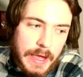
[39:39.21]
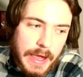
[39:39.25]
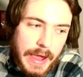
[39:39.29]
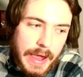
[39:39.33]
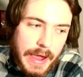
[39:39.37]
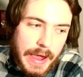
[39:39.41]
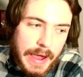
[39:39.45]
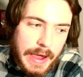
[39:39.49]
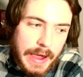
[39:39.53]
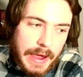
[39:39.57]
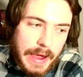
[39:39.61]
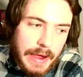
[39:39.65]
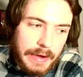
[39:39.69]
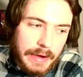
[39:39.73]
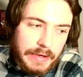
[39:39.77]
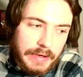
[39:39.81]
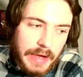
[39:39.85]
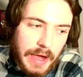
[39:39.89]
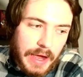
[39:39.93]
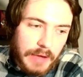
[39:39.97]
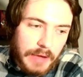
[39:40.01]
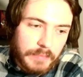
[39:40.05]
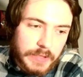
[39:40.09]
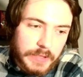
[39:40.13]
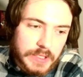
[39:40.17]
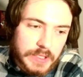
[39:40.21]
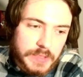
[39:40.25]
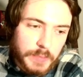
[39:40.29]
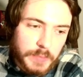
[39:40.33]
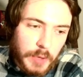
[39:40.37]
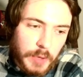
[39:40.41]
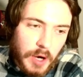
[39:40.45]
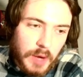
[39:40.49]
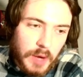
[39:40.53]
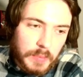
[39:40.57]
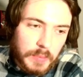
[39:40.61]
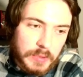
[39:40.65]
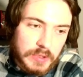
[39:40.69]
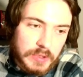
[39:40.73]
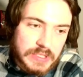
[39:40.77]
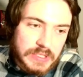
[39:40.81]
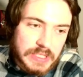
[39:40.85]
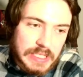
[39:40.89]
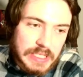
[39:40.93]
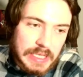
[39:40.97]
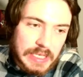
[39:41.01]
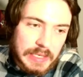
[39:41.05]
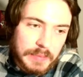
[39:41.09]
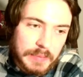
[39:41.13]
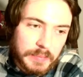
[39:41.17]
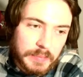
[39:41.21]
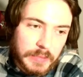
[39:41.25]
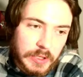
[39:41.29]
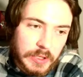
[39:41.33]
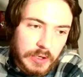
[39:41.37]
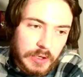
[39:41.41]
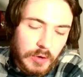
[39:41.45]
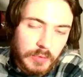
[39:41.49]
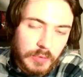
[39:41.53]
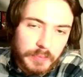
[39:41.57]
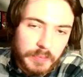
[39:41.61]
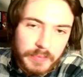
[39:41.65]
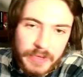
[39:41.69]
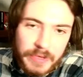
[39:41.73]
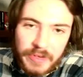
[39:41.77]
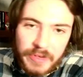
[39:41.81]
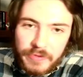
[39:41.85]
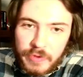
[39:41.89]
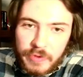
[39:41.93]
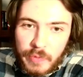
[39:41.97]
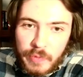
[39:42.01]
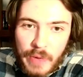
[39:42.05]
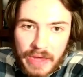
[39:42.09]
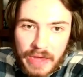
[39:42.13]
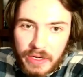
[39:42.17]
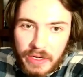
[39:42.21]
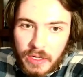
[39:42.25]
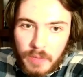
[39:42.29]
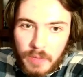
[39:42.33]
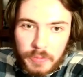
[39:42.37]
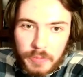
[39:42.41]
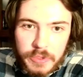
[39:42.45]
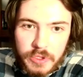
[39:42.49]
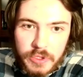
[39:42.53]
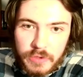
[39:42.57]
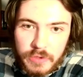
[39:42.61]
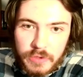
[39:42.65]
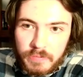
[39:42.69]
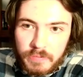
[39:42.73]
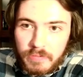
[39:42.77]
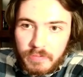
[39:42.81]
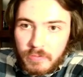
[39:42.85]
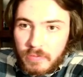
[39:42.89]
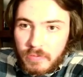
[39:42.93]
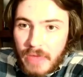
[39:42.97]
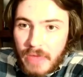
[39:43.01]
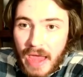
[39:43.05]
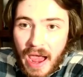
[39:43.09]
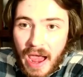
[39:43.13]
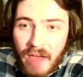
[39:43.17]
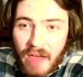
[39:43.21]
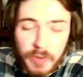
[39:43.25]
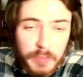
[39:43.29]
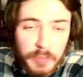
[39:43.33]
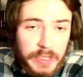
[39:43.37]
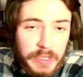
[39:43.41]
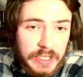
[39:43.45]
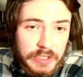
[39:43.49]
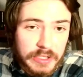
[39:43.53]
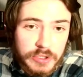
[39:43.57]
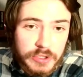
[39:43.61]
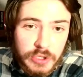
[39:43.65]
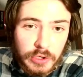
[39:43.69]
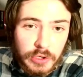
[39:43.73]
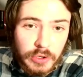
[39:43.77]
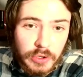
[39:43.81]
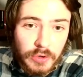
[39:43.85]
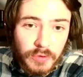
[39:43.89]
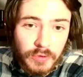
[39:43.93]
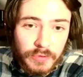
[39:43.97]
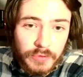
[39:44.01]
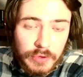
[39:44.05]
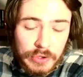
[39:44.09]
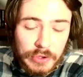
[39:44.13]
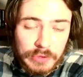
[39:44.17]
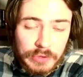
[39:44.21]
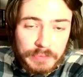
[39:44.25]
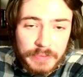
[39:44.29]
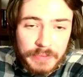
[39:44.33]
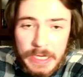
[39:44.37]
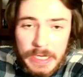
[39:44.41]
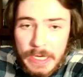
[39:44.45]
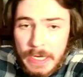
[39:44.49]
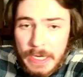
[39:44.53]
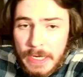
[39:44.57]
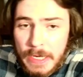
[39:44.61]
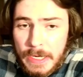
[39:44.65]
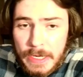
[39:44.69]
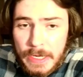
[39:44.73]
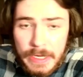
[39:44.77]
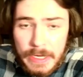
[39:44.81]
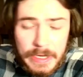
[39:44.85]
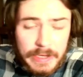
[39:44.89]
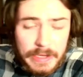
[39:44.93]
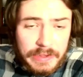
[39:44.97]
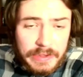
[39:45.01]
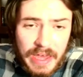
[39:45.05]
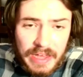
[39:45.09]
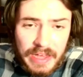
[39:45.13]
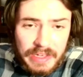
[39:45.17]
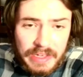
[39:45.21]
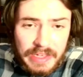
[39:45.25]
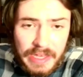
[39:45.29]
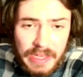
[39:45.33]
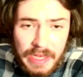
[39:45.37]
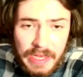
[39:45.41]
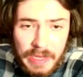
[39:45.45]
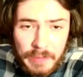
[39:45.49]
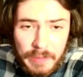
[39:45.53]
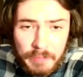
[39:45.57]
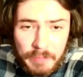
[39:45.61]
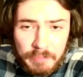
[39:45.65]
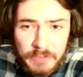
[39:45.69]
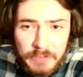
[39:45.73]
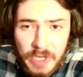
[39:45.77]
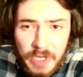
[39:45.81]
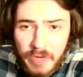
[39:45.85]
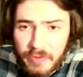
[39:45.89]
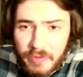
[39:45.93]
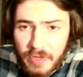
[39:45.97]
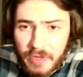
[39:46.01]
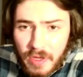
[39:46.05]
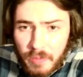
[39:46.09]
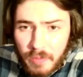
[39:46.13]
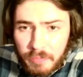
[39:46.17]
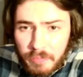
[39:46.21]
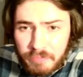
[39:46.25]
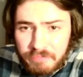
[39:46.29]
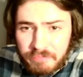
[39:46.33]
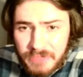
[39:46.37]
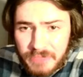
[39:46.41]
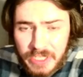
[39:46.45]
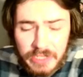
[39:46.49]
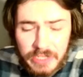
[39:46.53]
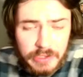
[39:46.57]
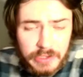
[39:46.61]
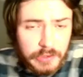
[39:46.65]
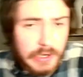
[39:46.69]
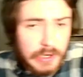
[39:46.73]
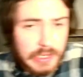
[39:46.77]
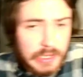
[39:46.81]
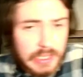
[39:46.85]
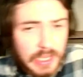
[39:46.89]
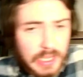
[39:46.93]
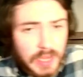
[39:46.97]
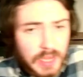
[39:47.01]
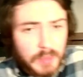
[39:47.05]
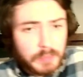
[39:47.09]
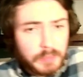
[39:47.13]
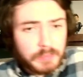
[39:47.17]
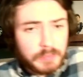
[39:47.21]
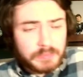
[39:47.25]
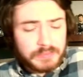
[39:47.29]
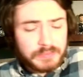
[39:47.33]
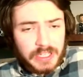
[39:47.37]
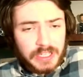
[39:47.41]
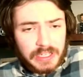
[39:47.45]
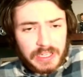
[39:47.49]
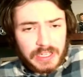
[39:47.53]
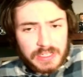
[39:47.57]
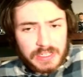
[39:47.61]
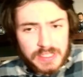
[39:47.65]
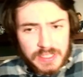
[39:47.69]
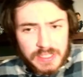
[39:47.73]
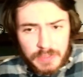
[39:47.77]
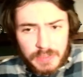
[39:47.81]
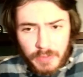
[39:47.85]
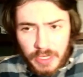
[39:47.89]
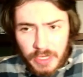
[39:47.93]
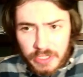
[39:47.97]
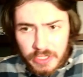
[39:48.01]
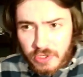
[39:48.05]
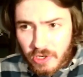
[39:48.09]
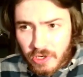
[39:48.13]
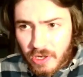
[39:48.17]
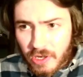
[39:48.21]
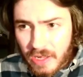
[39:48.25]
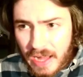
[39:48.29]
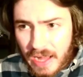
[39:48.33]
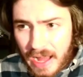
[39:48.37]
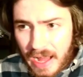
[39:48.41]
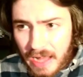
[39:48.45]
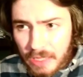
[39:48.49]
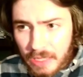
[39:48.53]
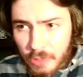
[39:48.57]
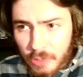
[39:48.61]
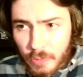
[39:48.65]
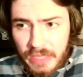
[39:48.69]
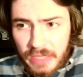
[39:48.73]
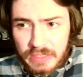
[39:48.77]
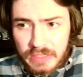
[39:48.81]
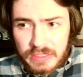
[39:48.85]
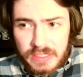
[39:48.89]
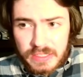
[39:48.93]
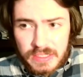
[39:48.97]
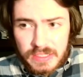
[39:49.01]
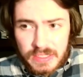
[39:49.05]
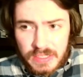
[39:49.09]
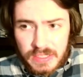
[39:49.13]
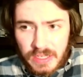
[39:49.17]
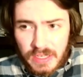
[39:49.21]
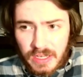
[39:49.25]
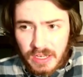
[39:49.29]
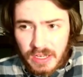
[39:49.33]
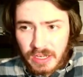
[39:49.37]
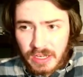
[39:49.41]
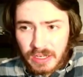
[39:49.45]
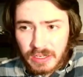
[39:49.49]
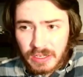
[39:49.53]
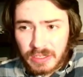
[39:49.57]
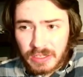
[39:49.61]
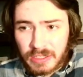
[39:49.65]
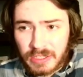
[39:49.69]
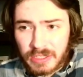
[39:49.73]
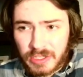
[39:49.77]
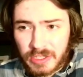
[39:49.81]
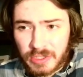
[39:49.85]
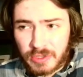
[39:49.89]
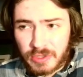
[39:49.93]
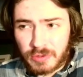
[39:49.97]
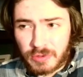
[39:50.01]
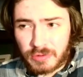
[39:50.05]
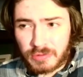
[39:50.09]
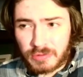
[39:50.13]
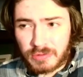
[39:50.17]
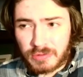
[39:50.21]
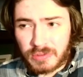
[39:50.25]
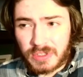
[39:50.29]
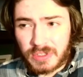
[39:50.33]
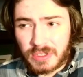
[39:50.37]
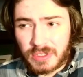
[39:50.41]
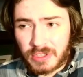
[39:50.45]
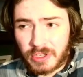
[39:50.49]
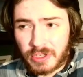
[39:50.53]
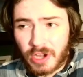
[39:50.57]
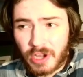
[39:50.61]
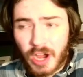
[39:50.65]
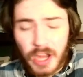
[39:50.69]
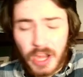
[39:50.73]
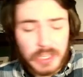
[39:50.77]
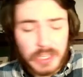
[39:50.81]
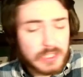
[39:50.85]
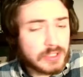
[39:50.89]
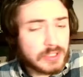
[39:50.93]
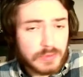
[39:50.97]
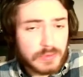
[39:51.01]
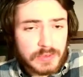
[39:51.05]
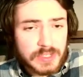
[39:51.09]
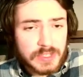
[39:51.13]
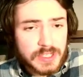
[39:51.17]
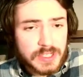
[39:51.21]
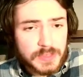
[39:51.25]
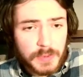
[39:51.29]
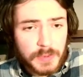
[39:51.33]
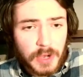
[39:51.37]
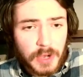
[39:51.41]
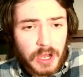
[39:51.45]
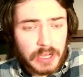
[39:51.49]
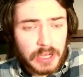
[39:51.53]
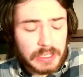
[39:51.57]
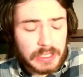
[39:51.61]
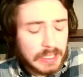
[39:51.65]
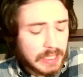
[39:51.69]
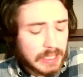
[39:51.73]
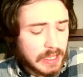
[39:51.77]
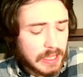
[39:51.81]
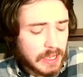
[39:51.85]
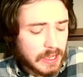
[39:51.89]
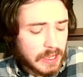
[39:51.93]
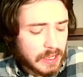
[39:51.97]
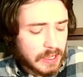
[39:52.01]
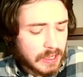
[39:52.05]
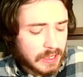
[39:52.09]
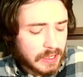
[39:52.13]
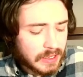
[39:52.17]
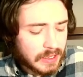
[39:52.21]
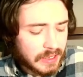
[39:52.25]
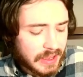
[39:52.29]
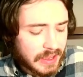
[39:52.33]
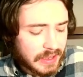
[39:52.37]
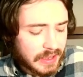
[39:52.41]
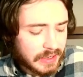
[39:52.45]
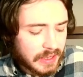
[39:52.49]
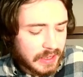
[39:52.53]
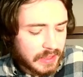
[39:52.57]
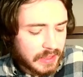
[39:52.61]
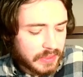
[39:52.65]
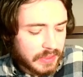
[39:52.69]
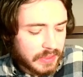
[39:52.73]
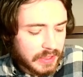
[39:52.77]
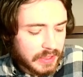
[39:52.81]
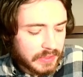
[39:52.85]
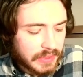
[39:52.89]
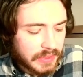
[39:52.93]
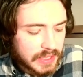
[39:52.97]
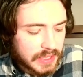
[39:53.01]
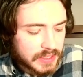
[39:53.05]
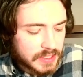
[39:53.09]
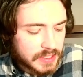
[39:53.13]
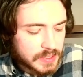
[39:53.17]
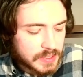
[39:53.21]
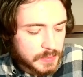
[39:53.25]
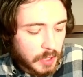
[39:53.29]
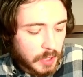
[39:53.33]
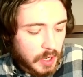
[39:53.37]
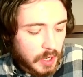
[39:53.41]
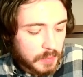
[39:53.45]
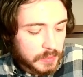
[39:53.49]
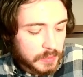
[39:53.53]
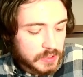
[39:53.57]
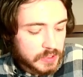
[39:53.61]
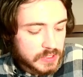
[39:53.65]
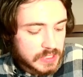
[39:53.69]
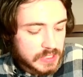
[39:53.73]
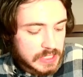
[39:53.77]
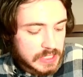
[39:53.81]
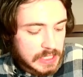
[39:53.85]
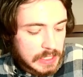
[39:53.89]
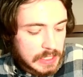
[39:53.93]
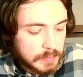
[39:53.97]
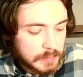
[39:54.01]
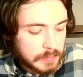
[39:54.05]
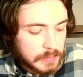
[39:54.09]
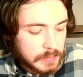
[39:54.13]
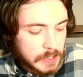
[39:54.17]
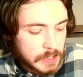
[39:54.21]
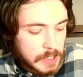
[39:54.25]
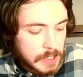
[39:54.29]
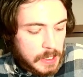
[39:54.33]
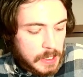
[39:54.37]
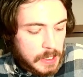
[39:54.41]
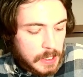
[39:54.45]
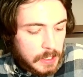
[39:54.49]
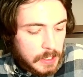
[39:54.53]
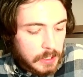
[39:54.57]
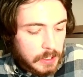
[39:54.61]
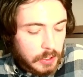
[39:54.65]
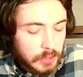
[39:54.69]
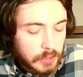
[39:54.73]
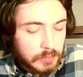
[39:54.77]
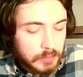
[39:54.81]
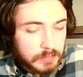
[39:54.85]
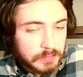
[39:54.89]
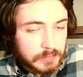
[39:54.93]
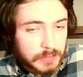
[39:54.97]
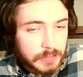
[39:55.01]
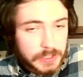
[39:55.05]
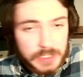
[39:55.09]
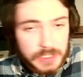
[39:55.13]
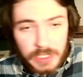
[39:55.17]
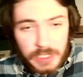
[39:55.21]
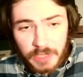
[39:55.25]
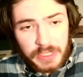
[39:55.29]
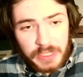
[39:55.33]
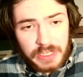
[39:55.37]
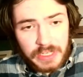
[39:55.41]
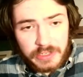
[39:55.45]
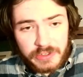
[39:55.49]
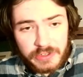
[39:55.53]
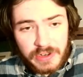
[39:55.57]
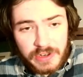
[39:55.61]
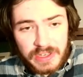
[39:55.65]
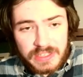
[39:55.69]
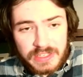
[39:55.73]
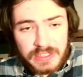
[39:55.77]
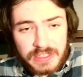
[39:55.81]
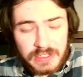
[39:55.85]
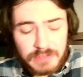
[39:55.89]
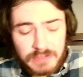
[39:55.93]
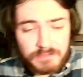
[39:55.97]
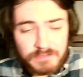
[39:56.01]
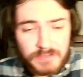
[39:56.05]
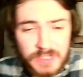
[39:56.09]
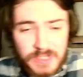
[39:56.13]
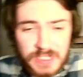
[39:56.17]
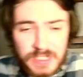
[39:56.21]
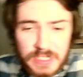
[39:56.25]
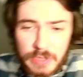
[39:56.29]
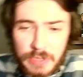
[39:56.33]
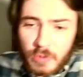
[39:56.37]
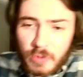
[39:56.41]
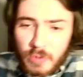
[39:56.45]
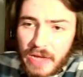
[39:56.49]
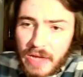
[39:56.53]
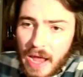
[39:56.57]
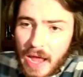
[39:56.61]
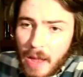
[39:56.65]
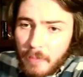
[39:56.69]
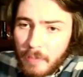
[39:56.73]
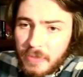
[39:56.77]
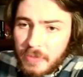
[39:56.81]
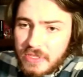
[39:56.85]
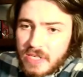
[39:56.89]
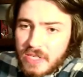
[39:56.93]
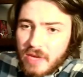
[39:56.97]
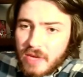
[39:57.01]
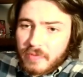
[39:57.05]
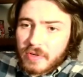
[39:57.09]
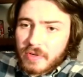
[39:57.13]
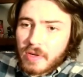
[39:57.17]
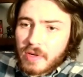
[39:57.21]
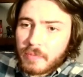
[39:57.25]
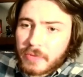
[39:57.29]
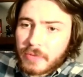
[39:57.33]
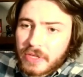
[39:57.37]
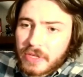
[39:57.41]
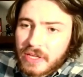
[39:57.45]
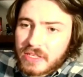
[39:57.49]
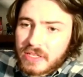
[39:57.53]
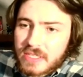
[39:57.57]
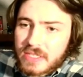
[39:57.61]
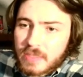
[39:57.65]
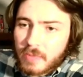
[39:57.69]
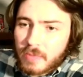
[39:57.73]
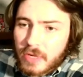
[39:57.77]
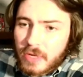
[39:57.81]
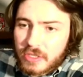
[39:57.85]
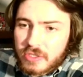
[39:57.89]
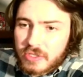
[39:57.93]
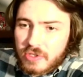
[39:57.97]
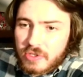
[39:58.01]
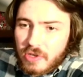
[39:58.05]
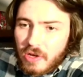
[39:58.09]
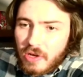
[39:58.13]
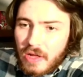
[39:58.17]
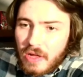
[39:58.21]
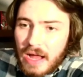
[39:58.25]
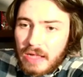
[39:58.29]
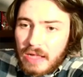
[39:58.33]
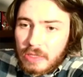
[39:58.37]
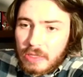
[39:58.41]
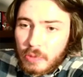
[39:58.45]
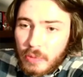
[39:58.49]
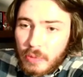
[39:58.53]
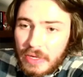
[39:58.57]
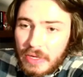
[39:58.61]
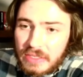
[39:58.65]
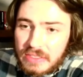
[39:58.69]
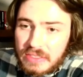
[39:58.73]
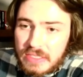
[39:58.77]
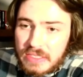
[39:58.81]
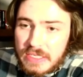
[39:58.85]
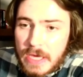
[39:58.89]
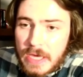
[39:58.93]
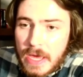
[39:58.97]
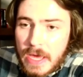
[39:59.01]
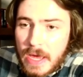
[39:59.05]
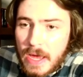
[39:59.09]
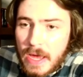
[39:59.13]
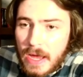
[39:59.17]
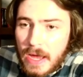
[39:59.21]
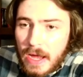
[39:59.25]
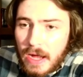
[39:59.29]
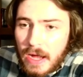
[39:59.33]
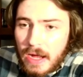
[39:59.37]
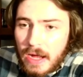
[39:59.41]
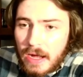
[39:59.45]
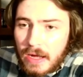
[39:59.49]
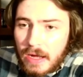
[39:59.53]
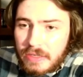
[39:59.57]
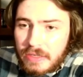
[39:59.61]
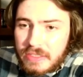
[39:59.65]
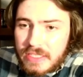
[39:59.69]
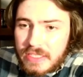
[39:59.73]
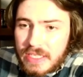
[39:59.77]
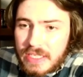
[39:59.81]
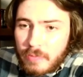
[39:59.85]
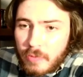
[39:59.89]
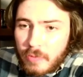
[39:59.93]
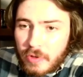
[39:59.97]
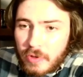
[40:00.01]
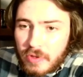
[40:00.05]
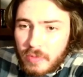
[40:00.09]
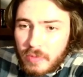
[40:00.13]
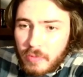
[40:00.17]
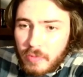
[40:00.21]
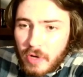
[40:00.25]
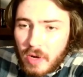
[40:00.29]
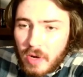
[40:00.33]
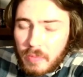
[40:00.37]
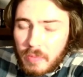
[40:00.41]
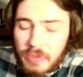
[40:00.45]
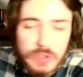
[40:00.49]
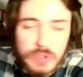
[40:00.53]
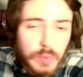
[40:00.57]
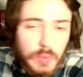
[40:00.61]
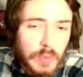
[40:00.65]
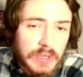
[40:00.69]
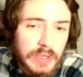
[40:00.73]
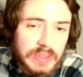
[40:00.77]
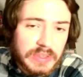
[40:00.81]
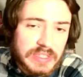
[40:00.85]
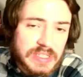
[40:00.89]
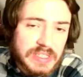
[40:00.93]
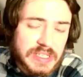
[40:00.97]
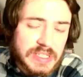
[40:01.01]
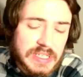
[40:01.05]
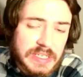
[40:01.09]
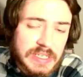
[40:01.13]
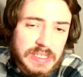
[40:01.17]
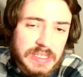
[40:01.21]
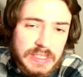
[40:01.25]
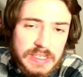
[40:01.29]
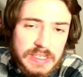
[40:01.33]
And yeah, this Bombers team, if you end up having a big turnover in that game coming up in the Grey Cup against the Montreal Alouettes, you got to respond. And I think that this Bombers team, it's going to be interesting to see what happens coming up against the Montreal Alouettes, a team where the Bombers won the season